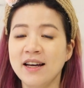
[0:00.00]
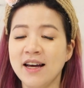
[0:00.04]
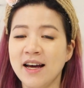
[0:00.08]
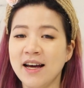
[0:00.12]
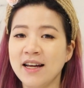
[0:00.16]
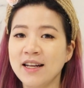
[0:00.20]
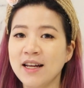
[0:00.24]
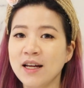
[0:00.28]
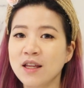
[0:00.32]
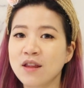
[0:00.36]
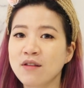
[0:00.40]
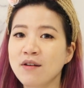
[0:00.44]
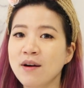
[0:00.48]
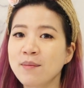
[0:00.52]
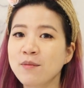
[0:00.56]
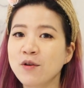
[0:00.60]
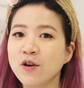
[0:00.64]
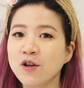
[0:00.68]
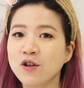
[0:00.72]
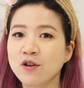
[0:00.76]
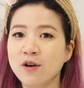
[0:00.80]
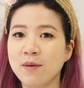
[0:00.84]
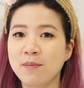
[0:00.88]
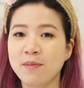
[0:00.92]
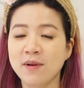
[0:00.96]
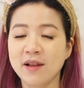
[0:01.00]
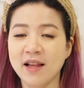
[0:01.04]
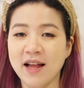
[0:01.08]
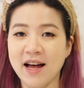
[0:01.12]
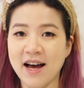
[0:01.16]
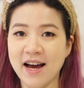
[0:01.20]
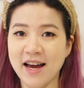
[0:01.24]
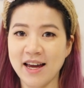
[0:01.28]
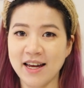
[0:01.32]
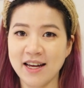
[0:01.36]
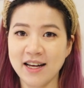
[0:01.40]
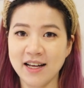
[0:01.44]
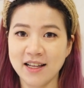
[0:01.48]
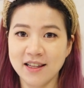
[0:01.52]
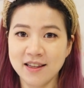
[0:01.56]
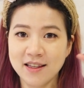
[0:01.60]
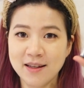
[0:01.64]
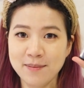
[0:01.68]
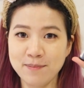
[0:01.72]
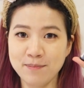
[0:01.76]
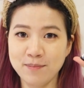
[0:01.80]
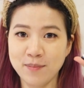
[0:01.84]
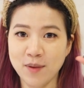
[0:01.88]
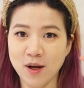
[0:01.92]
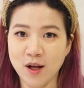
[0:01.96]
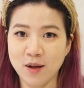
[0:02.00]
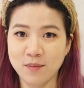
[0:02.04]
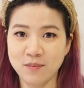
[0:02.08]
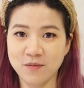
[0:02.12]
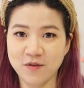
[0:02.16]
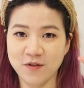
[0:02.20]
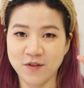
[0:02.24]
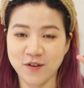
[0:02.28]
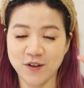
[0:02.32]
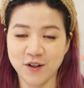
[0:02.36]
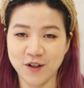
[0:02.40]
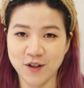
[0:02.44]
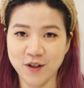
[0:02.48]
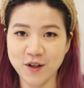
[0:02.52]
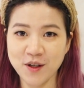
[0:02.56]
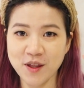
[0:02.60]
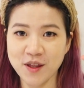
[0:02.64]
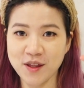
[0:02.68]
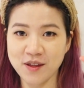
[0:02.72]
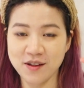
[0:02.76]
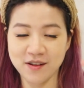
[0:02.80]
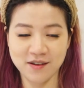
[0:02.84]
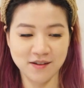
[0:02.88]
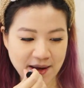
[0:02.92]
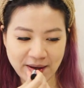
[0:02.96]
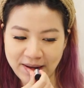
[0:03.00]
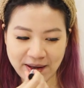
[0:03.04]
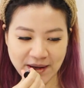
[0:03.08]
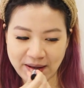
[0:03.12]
and that's why I'm going to apply lip balm first.